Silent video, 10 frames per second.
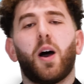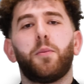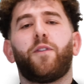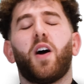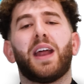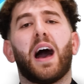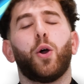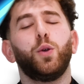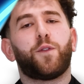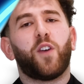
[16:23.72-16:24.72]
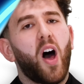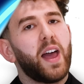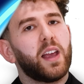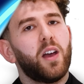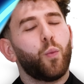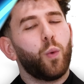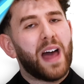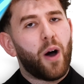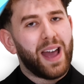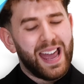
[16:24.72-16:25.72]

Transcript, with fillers: Time to find out who's flying without